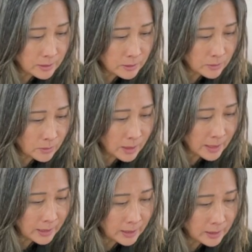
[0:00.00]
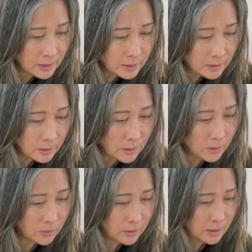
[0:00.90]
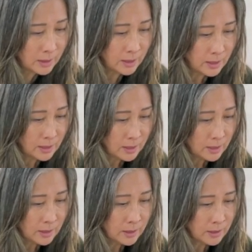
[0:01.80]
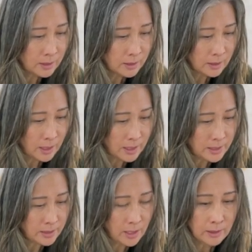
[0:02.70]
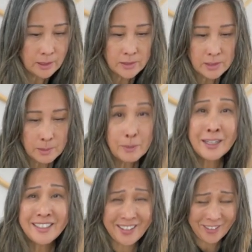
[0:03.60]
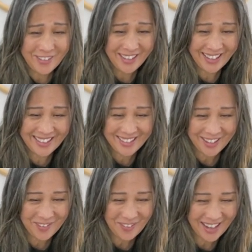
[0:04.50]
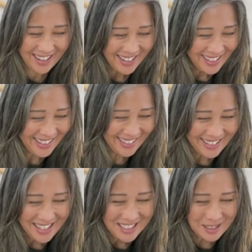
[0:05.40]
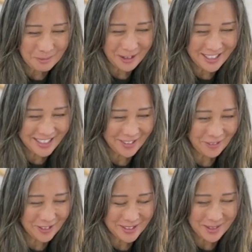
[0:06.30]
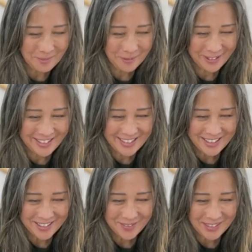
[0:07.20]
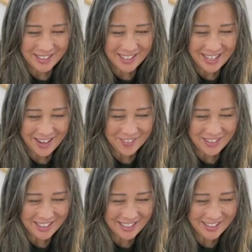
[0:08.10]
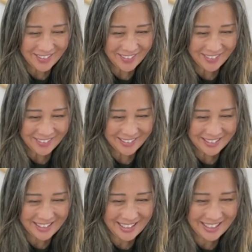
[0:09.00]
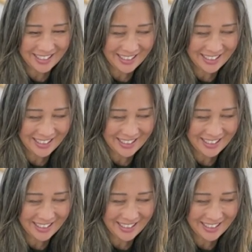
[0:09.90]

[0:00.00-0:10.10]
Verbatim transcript: Do I? No. I did not list a bunch of things on my spreadsheet for some reason, but I have it here, I think.